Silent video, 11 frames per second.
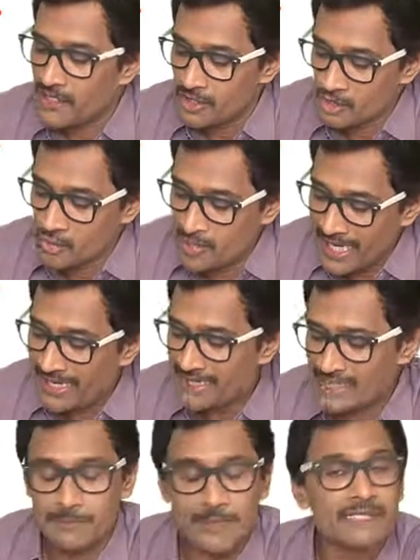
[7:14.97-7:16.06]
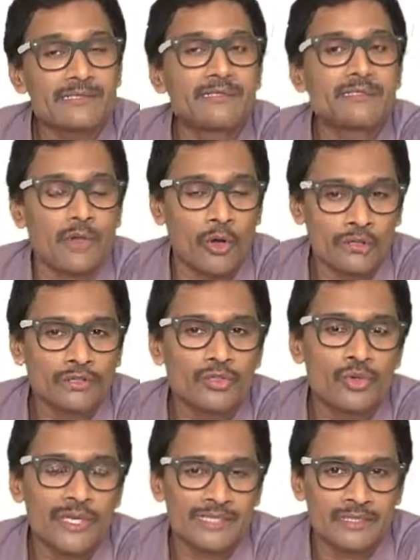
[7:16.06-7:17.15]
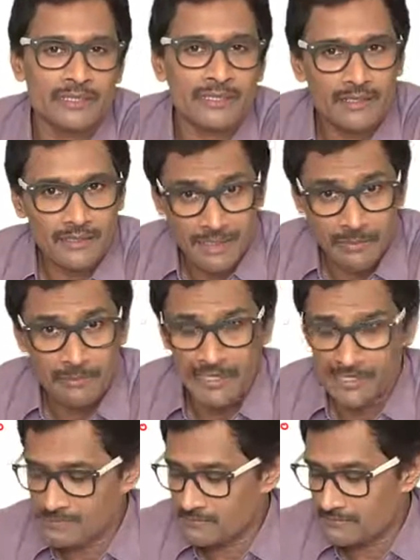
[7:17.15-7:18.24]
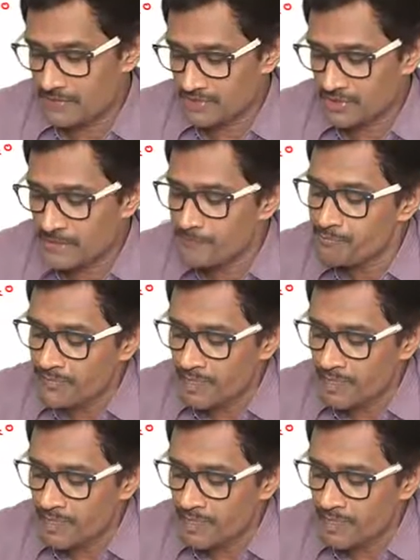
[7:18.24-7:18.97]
You can express this also as an implicit function,